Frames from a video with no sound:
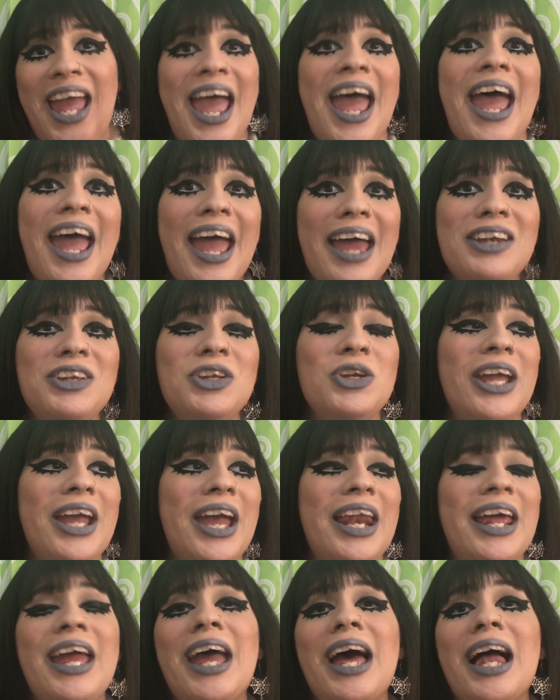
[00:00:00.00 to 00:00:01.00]
and you
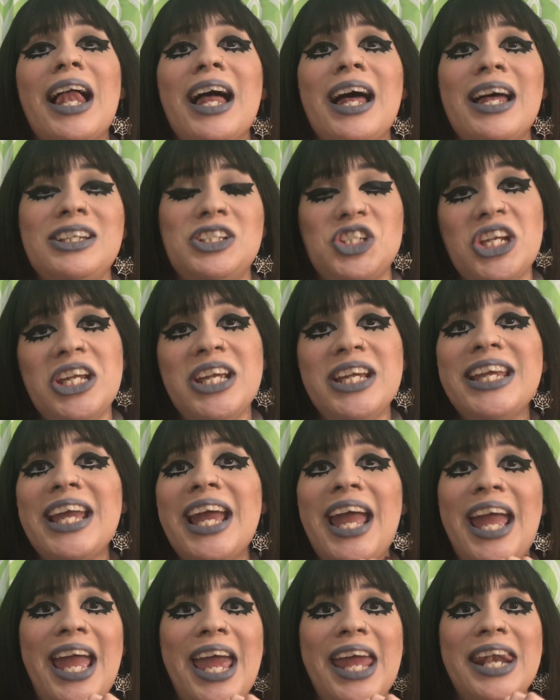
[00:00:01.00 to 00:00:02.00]
get a cheek
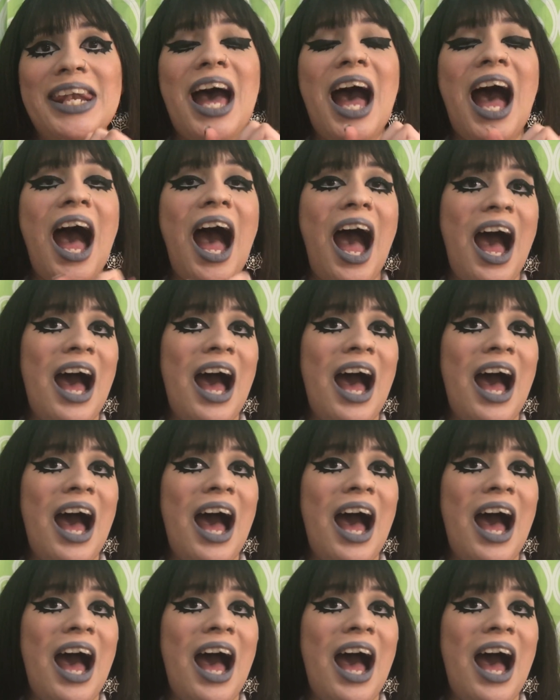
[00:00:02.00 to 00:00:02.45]
and